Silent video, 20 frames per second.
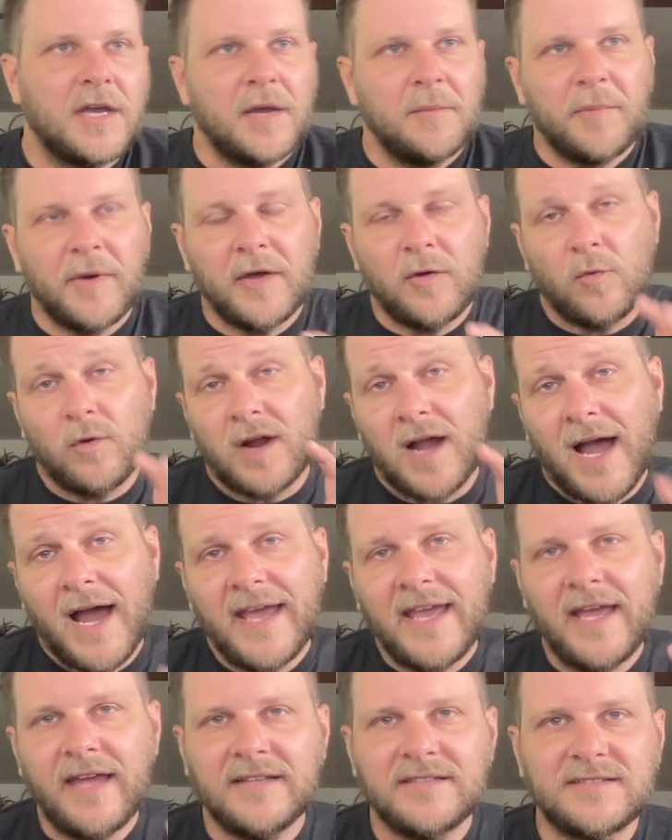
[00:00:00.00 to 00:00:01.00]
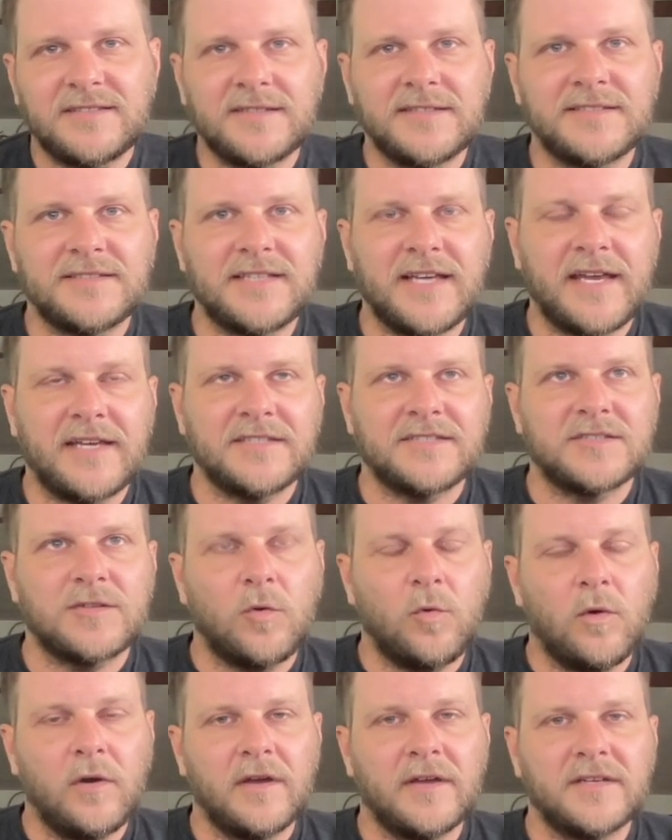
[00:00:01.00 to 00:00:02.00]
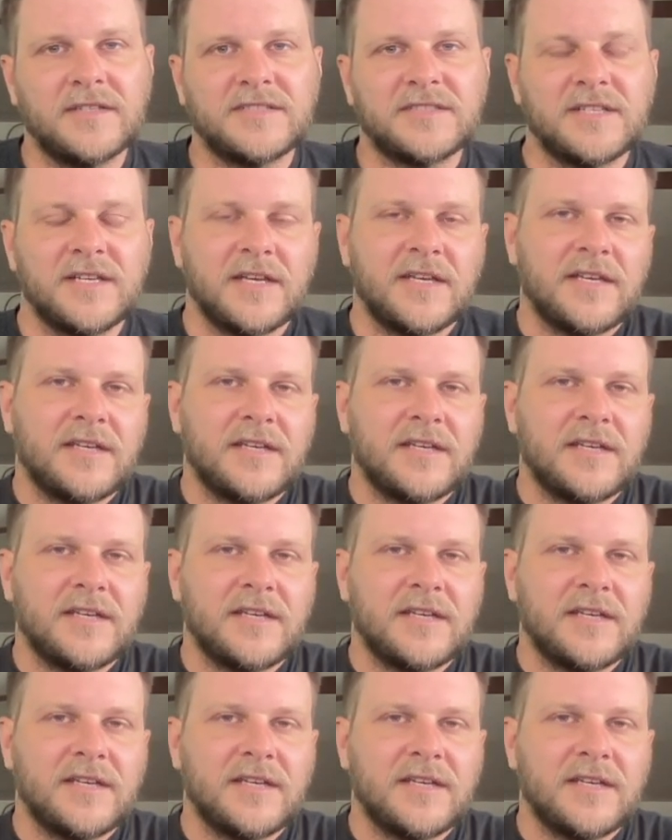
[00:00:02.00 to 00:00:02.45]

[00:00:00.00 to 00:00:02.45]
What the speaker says: But where I had success was